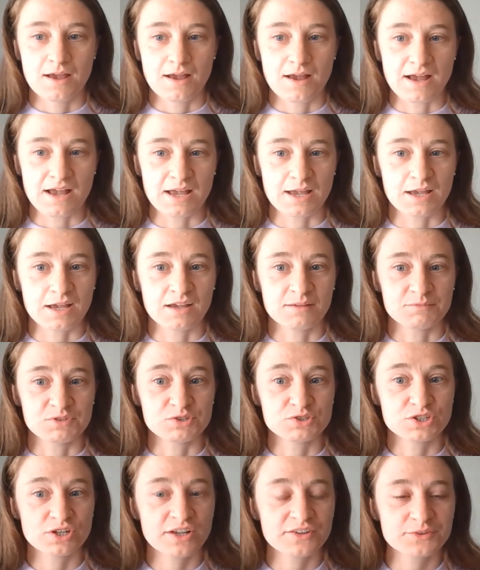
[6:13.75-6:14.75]

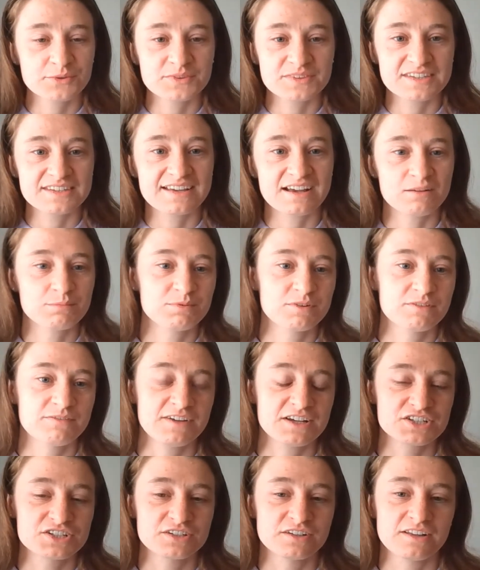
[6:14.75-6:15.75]
You should also seek out
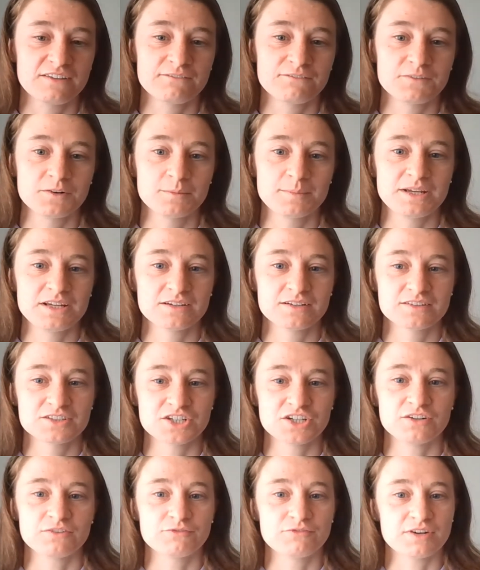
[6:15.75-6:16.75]
professional
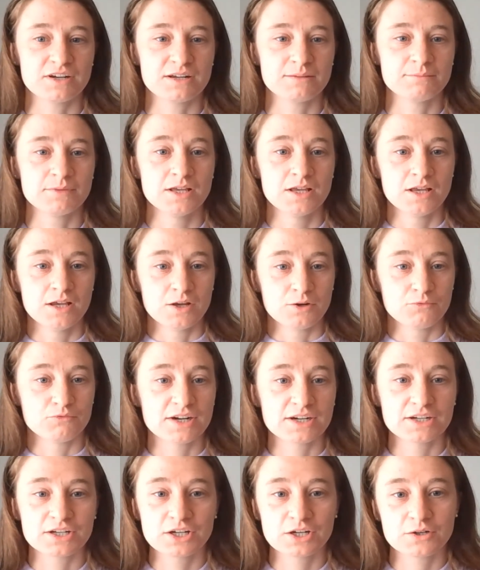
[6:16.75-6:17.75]
information from
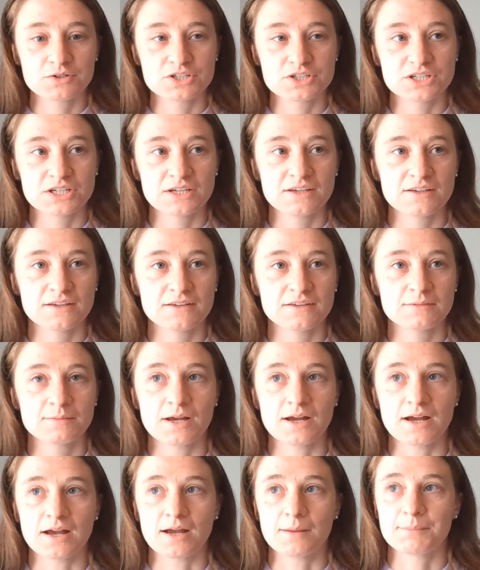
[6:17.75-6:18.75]
run coaches,
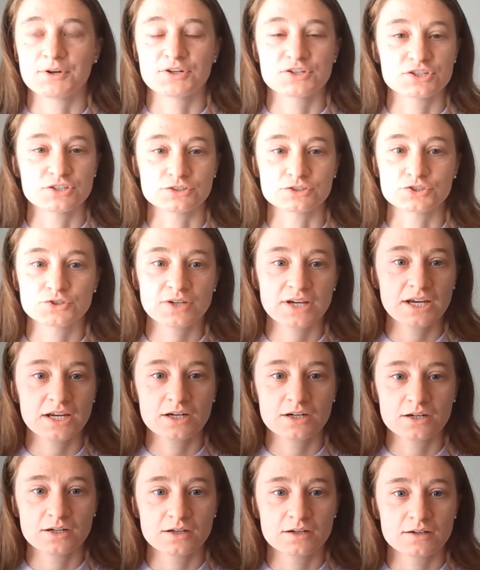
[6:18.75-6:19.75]
personal
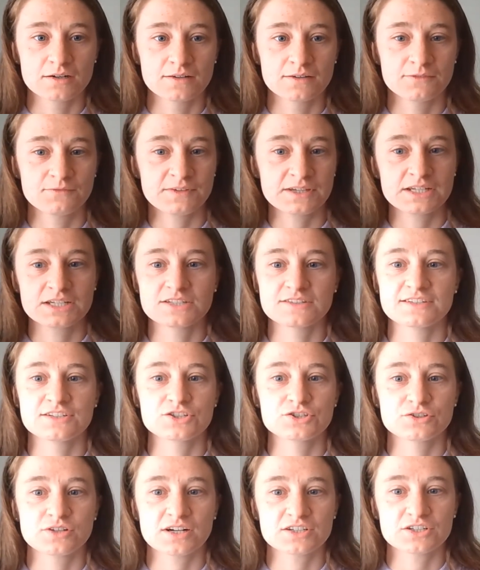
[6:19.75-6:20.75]
trainers, fitness
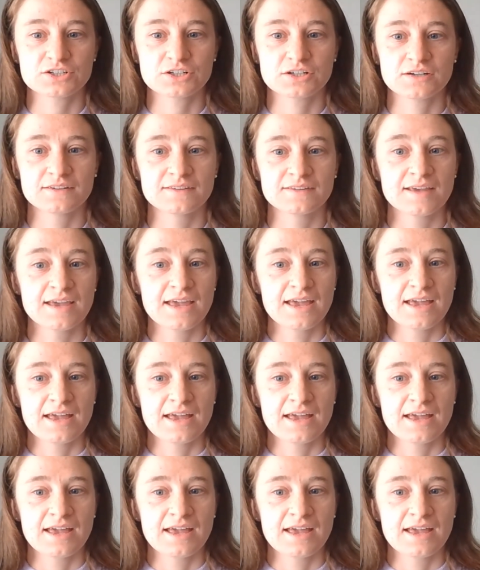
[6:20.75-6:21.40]
instructors,